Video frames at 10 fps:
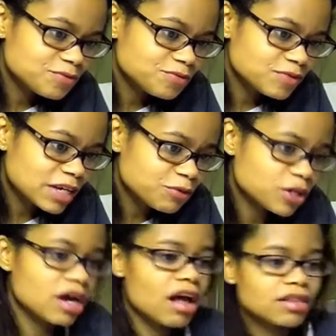favorite
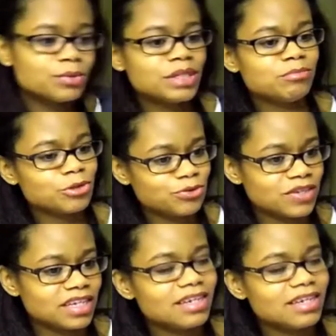Halloween movie?